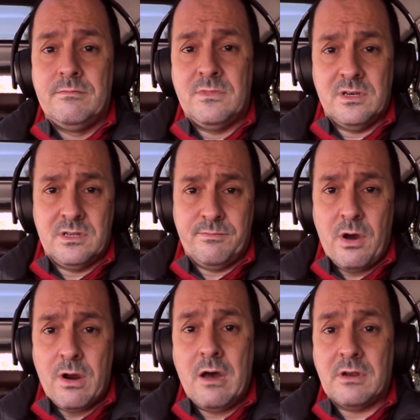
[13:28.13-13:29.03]
The, the
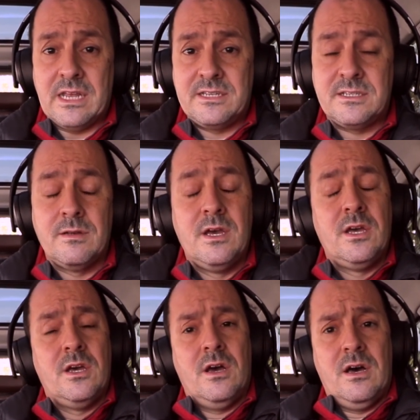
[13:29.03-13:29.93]
power outlets
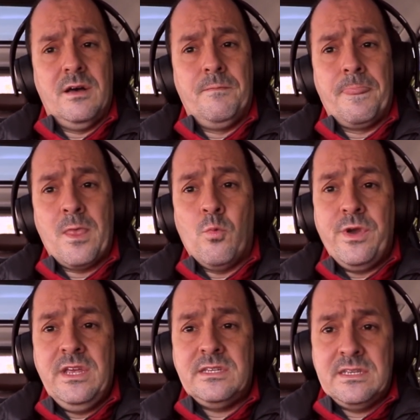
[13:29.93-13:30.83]
um,
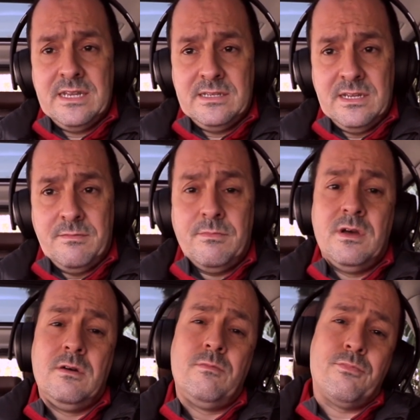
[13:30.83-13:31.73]
we set them
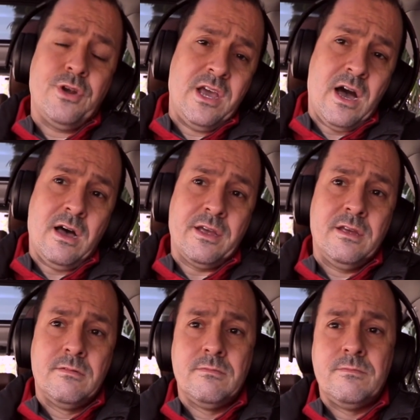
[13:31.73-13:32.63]
pretty high.